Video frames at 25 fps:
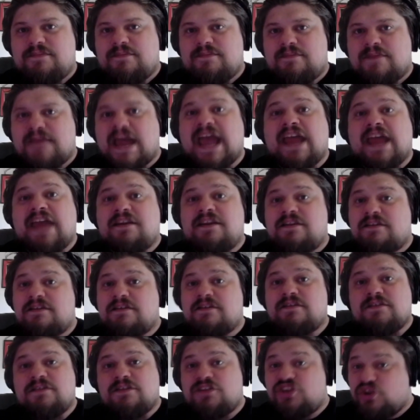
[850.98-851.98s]
And
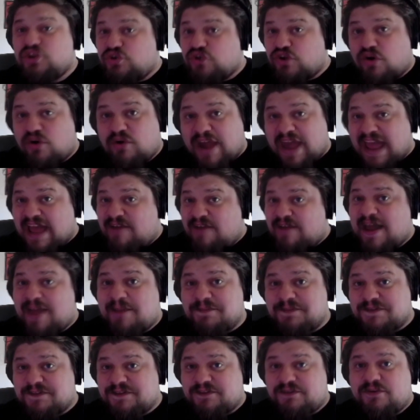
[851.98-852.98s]
you don't have
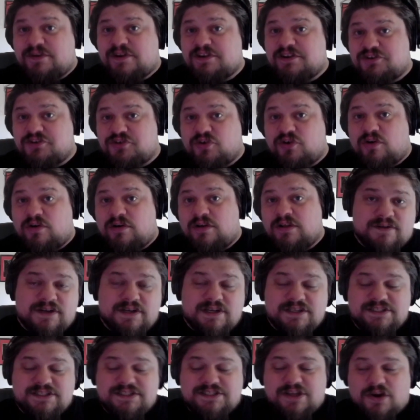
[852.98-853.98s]
absolute control,
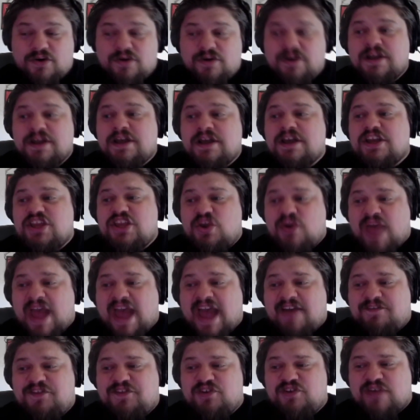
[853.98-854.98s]
so you
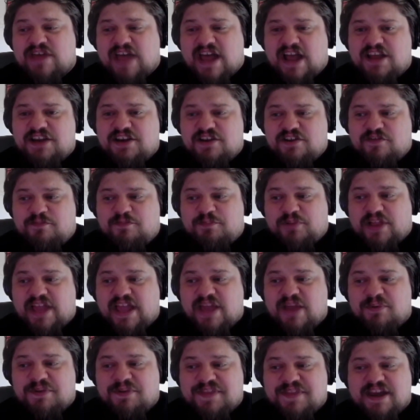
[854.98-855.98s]
have to kind of
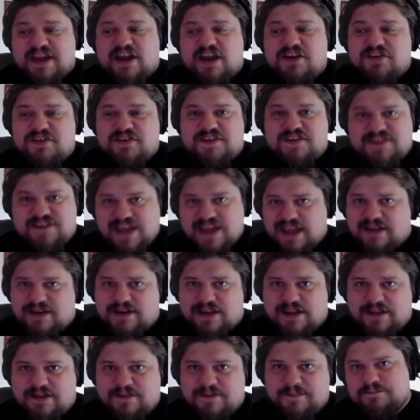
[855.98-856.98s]
play with that
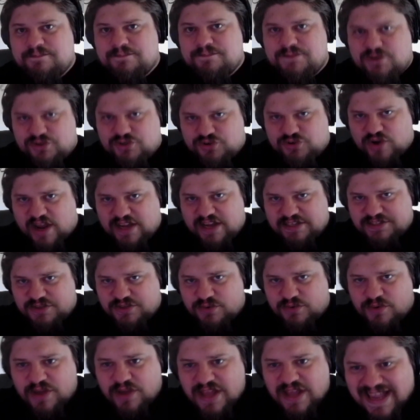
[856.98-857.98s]
understanding. You're trying
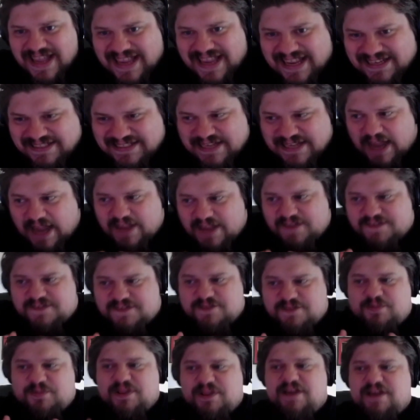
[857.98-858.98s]
to entice
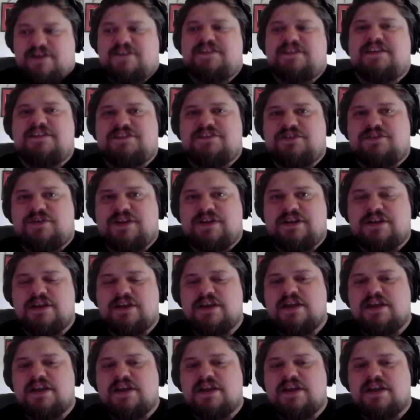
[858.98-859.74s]
the players into it.